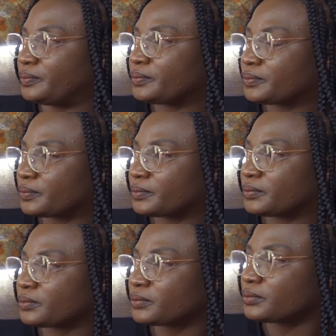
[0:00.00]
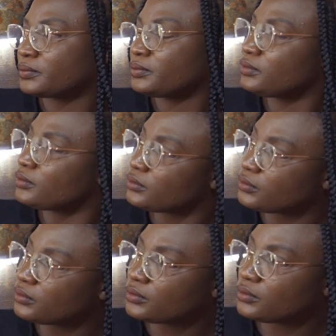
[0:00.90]

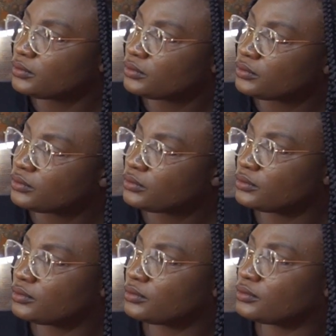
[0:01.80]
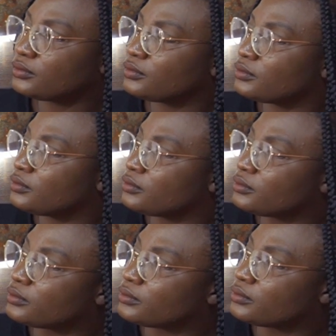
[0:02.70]

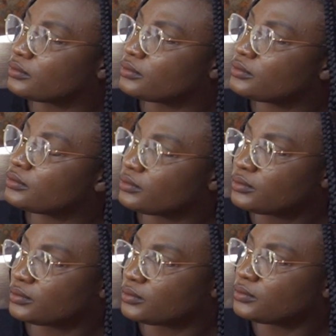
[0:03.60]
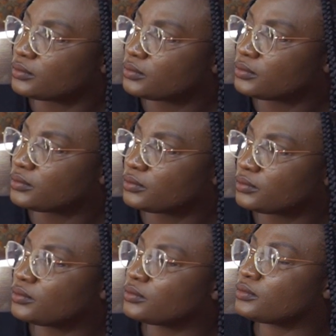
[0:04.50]

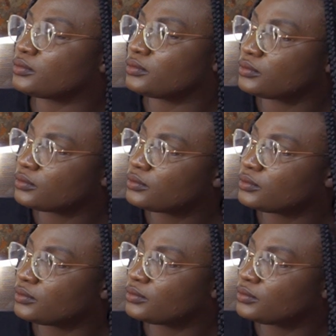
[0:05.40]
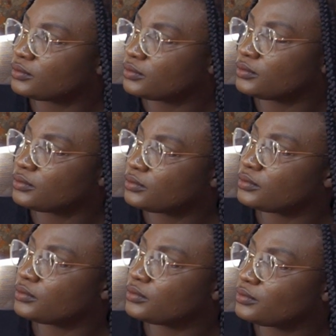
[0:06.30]

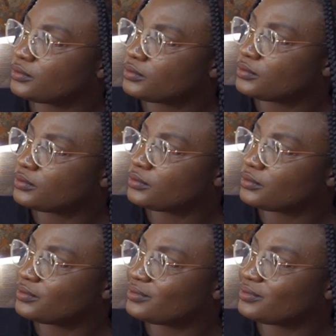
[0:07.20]
[no speech]